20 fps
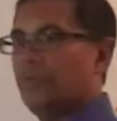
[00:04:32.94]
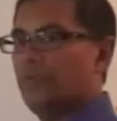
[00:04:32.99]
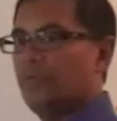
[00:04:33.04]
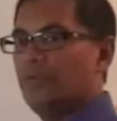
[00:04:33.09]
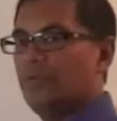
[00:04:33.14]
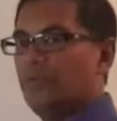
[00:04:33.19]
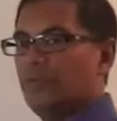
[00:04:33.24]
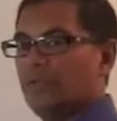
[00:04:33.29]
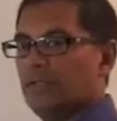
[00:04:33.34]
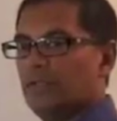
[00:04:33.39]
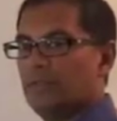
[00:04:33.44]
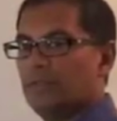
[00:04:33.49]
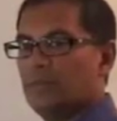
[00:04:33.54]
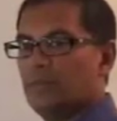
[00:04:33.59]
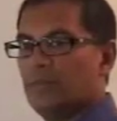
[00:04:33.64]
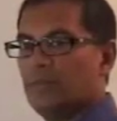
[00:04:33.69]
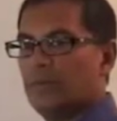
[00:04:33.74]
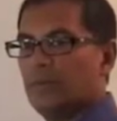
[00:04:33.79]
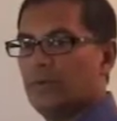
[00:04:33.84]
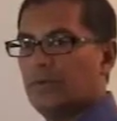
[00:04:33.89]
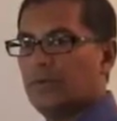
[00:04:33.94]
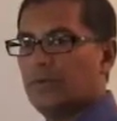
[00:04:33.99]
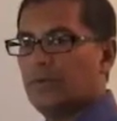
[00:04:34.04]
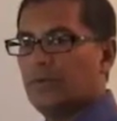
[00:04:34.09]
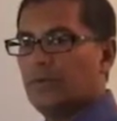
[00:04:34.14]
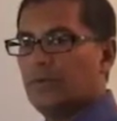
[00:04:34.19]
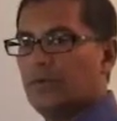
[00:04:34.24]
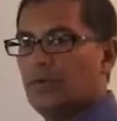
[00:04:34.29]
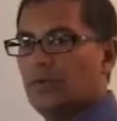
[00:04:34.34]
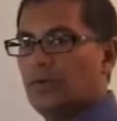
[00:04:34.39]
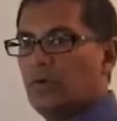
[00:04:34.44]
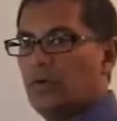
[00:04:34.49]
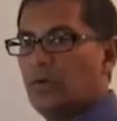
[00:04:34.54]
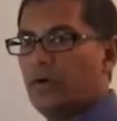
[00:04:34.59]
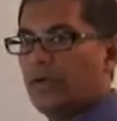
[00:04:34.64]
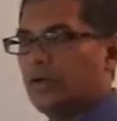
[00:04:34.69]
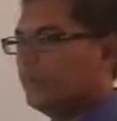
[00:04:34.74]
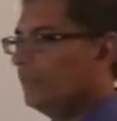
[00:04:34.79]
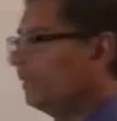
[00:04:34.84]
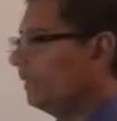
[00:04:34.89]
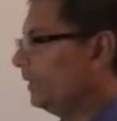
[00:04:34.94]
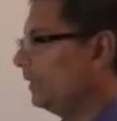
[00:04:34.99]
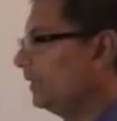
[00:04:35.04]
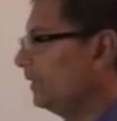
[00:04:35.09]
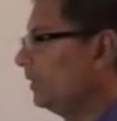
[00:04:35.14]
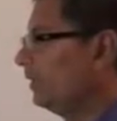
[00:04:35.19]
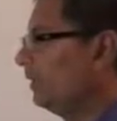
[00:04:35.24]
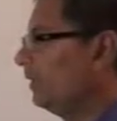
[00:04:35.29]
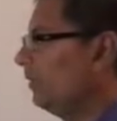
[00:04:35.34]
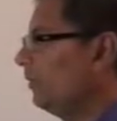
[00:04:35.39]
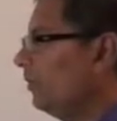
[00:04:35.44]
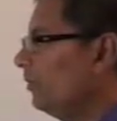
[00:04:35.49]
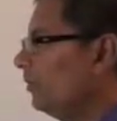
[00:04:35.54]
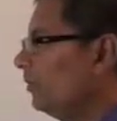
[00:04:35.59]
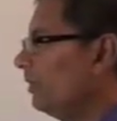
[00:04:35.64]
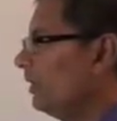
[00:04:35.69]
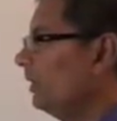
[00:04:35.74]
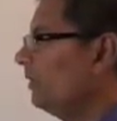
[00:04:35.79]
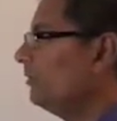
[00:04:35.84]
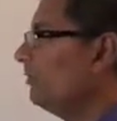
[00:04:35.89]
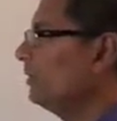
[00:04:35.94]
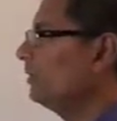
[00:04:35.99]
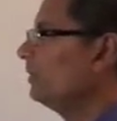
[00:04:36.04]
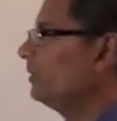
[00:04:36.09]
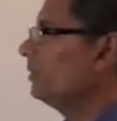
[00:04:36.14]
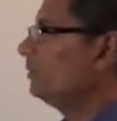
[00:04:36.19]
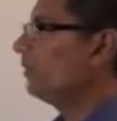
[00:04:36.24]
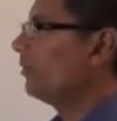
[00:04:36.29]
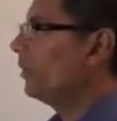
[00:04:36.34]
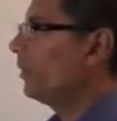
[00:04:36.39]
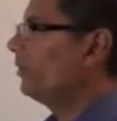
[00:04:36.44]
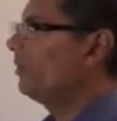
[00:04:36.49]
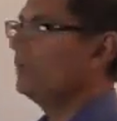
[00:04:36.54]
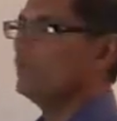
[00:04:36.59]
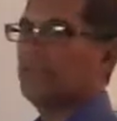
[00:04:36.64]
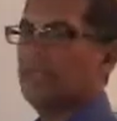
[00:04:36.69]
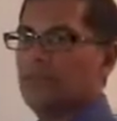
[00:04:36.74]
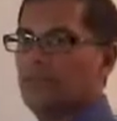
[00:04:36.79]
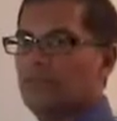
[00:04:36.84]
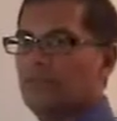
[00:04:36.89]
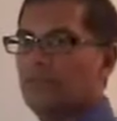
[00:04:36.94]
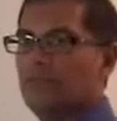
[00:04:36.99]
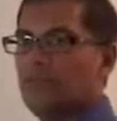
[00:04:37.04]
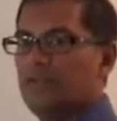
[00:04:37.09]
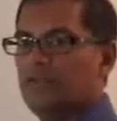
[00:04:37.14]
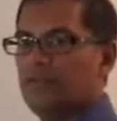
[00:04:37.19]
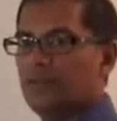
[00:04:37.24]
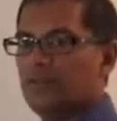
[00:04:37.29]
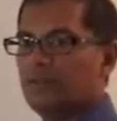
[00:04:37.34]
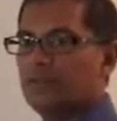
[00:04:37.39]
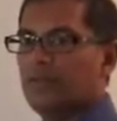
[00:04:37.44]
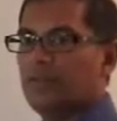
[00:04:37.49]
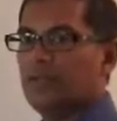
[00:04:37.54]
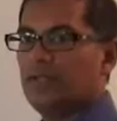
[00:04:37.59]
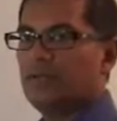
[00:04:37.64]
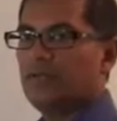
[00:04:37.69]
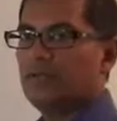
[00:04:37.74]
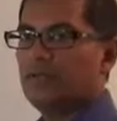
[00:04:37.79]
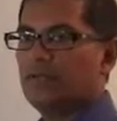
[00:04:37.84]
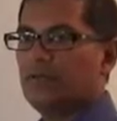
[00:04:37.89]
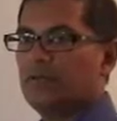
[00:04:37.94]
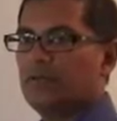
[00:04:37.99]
to be using this number quite a bit. So let's look at the properties of these exponential